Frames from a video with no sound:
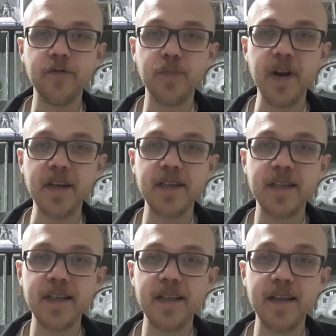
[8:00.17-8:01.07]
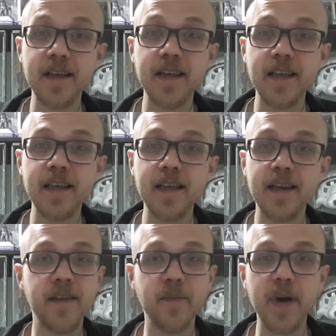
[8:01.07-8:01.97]
of print.
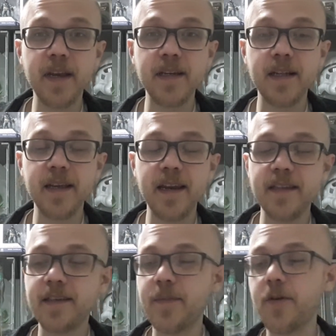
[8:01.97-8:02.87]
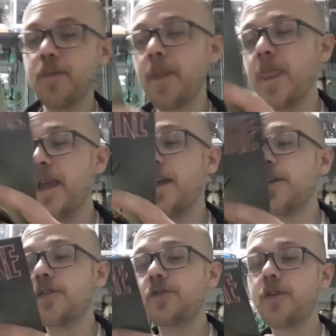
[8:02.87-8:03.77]
Never mind, I'll get it somehow.
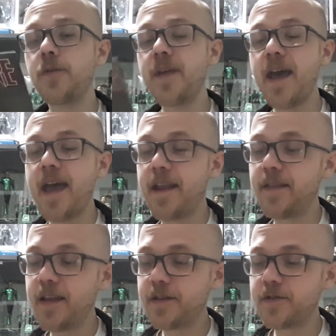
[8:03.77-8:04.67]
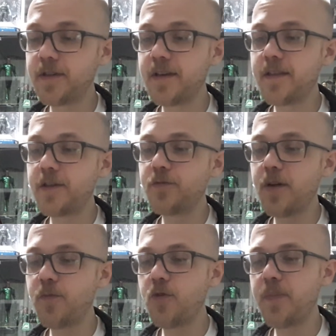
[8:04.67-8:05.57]
So yeah, and that's there's
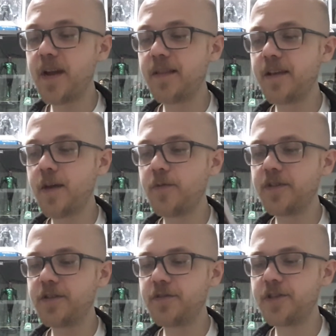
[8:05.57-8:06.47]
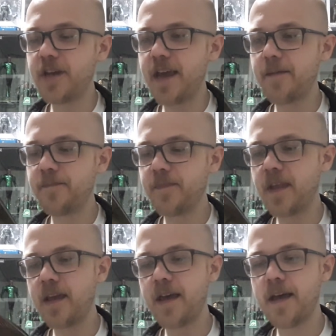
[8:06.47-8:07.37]
one more panel that I wanted to share,
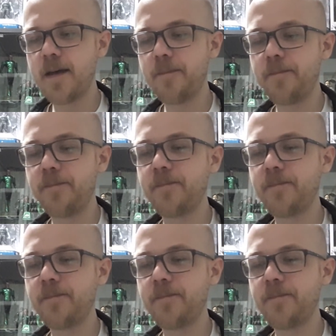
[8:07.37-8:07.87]
and